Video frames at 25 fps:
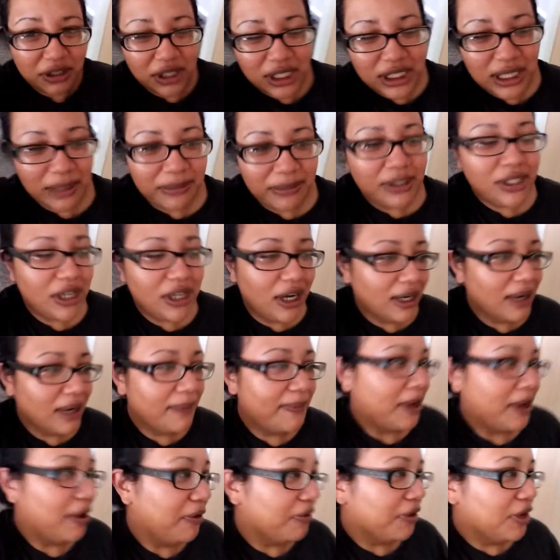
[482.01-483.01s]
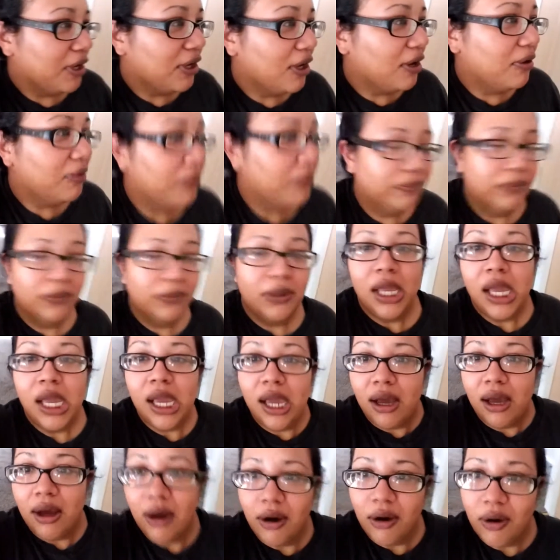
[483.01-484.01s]
Because I'm going to talk about, you know,
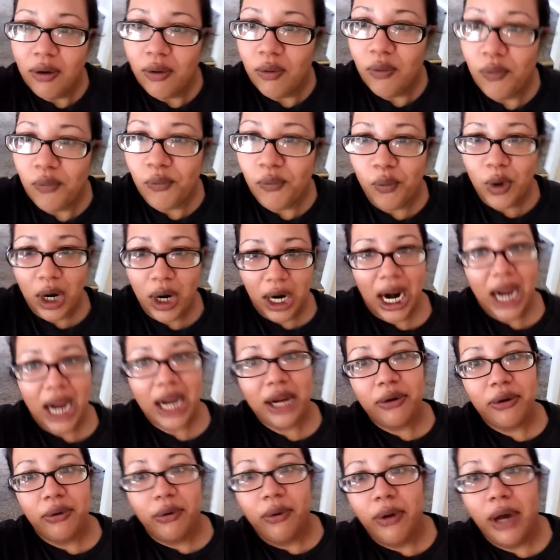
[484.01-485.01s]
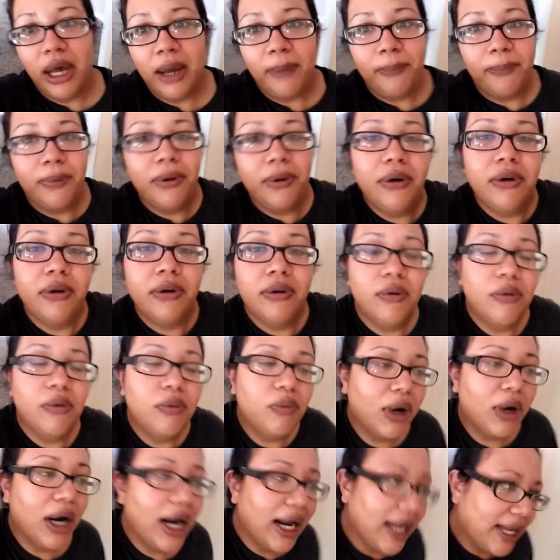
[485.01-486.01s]
where I grew up,
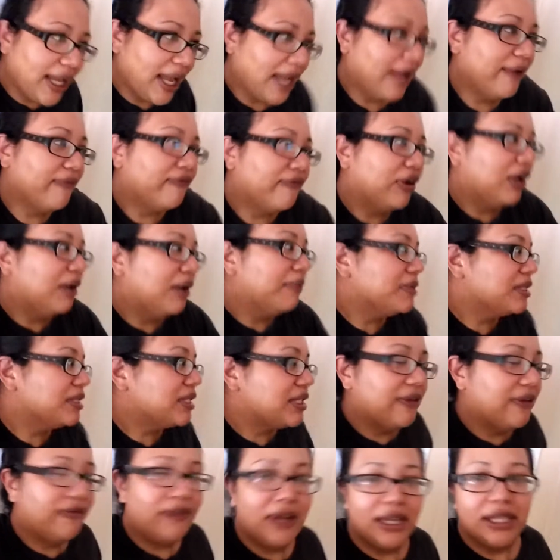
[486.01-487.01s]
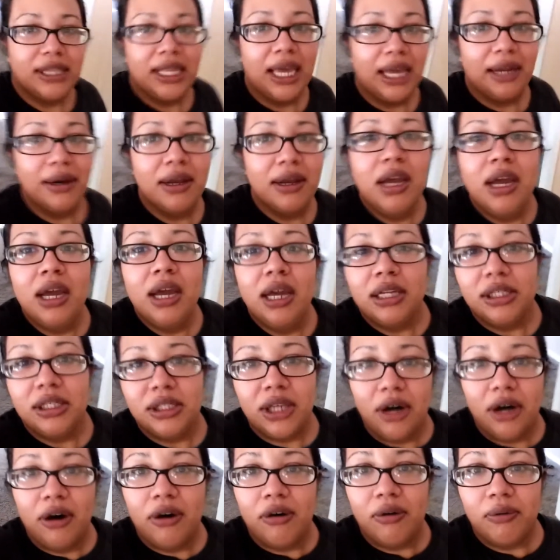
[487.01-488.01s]
where I came from, and stuff like that.
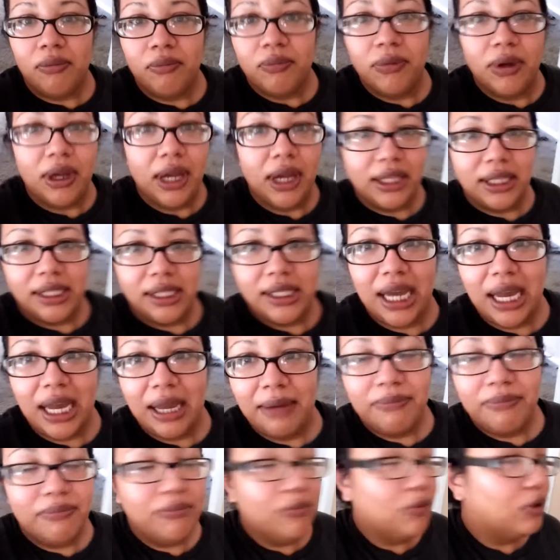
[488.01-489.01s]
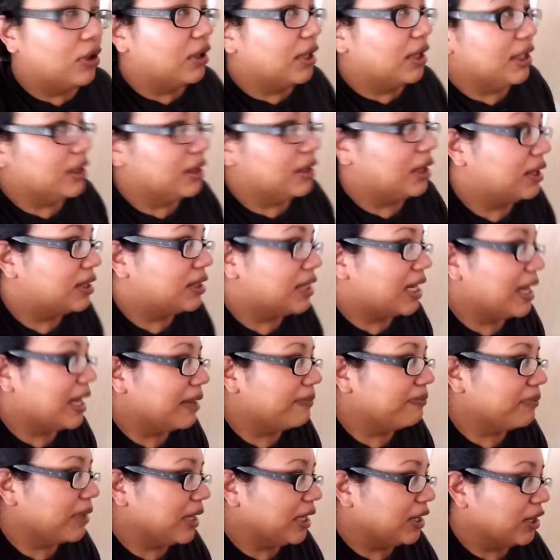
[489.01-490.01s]
So, in the time, well, in the
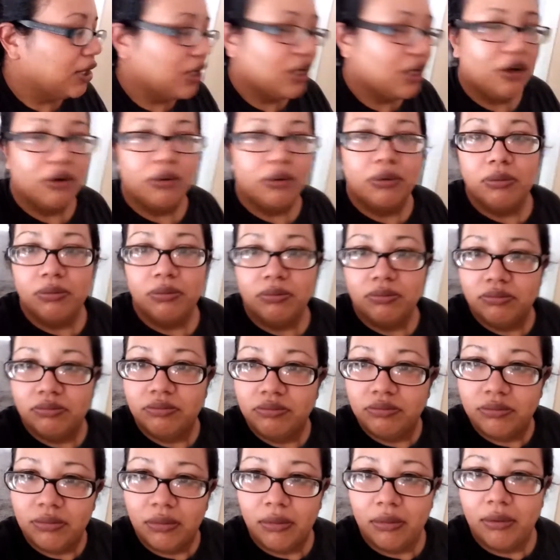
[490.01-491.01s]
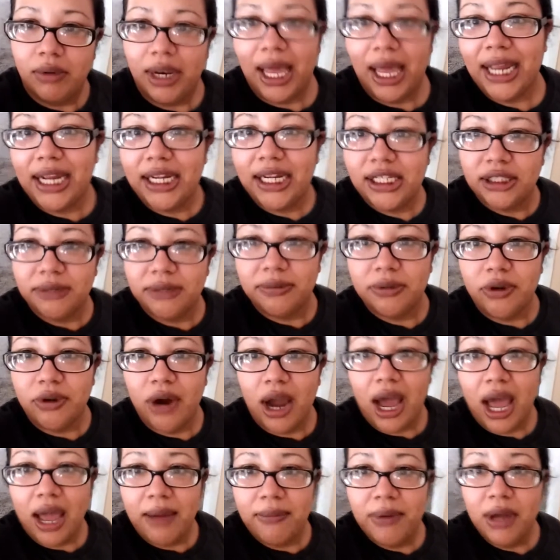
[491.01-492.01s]
time being, you know, like and
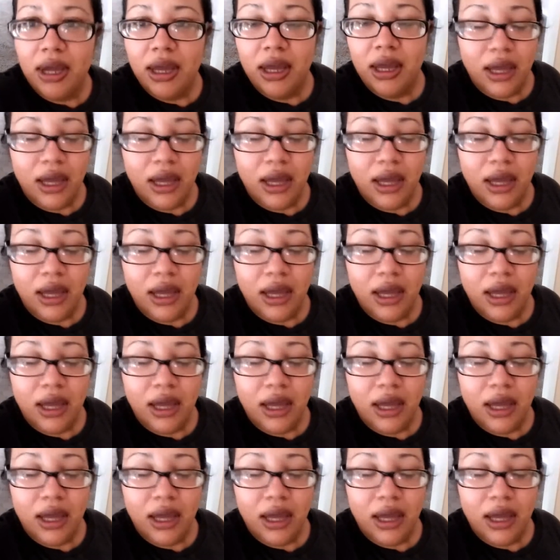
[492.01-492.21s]
subscribe.